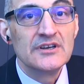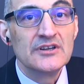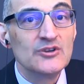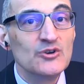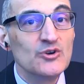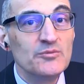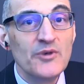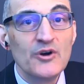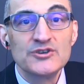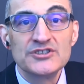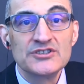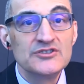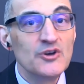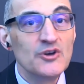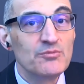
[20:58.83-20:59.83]
No
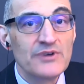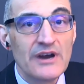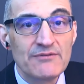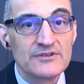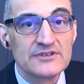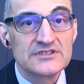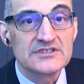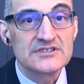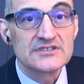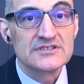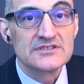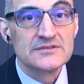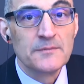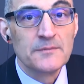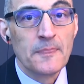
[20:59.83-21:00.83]
emotion, no
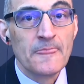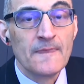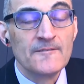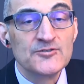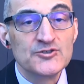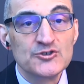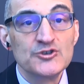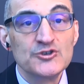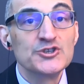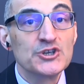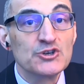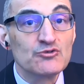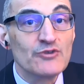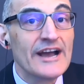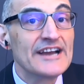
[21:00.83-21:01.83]
preferences. Sure, you
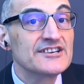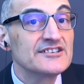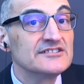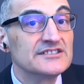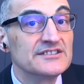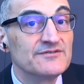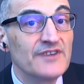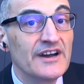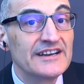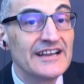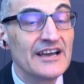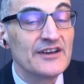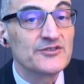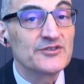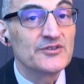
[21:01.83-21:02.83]
can rationally find
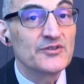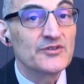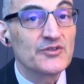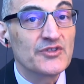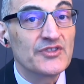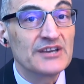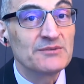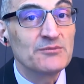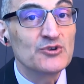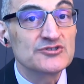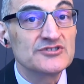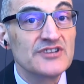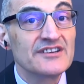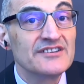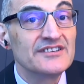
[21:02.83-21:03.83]
out the thing
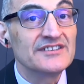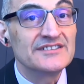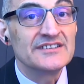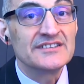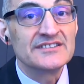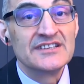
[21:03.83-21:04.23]
most likely to